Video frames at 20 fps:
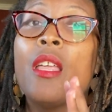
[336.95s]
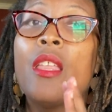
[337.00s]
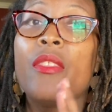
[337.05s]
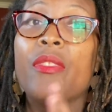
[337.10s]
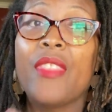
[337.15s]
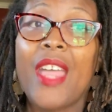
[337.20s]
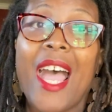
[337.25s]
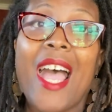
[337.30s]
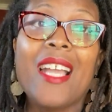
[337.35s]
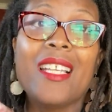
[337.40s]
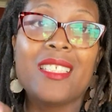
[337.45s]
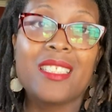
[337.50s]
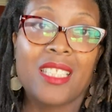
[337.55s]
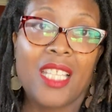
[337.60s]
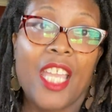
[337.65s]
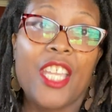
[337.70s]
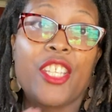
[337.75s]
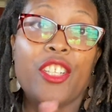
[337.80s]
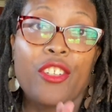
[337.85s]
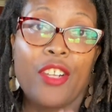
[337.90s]
That is
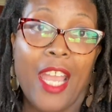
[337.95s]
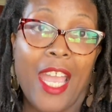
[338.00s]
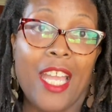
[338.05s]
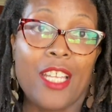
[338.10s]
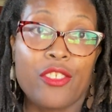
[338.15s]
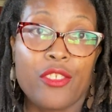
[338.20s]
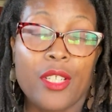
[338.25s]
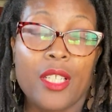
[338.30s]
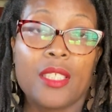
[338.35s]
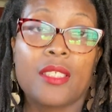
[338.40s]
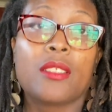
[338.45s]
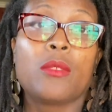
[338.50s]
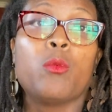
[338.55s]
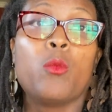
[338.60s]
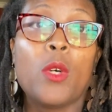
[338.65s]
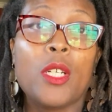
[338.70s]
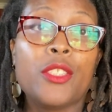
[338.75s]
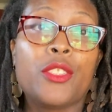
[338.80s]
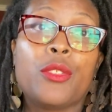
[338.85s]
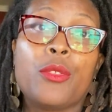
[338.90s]
like your address,
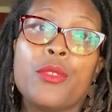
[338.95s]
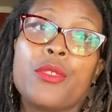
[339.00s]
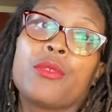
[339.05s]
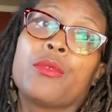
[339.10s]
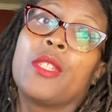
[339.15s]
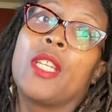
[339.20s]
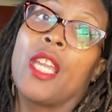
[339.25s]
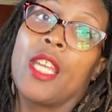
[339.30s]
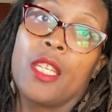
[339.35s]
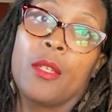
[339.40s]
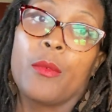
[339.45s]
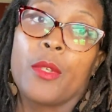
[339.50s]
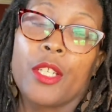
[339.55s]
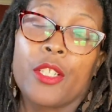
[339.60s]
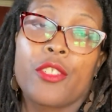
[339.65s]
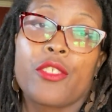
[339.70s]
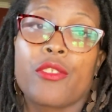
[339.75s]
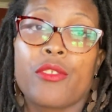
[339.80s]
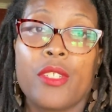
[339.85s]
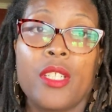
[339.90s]
123 Anywhere
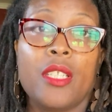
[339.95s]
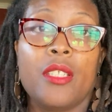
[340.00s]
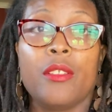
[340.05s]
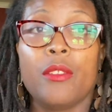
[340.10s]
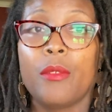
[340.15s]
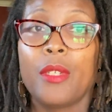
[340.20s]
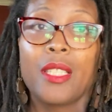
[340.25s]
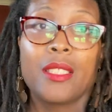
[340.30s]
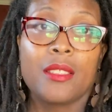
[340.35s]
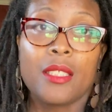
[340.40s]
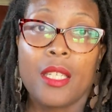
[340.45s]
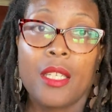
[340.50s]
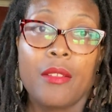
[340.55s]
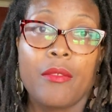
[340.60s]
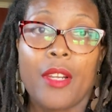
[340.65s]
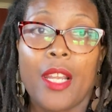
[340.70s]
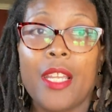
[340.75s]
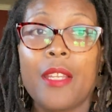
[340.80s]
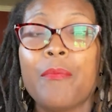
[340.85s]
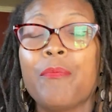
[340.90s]
Street, USA,
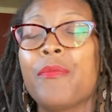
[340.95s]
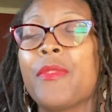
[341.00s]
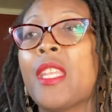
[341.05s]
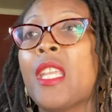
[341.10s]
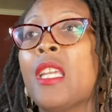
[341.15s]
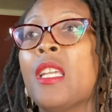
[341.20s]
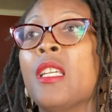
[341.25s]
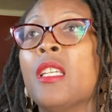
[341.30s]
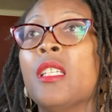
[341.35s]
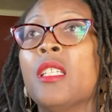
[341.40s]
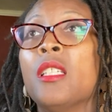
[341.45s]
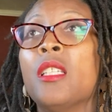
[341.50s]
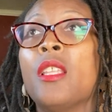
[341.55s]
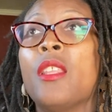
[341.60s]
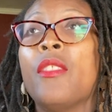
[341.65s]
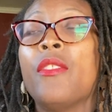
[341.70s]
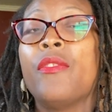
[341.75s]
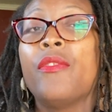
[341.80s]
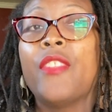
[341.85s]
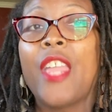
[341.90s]
right?
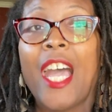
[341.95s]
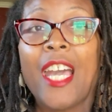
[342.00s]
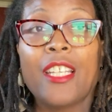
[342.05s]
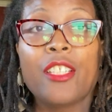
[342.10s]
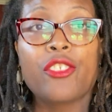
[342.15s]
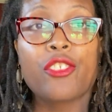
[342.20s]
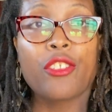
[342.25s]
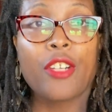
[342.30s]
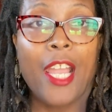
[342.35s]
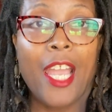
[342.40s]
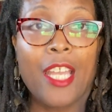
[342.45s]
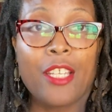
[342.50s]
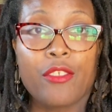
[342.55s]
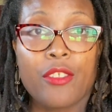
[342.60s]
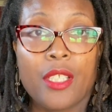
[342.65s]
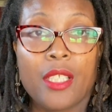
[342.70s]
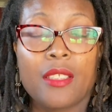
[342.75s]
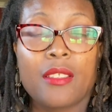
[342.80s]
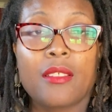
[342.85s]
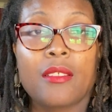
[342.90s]
That is your
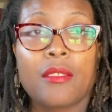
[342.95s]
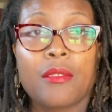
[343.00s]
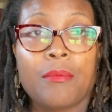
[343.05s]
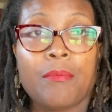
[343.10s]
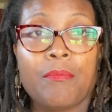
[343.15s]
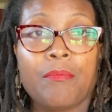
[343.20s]
address.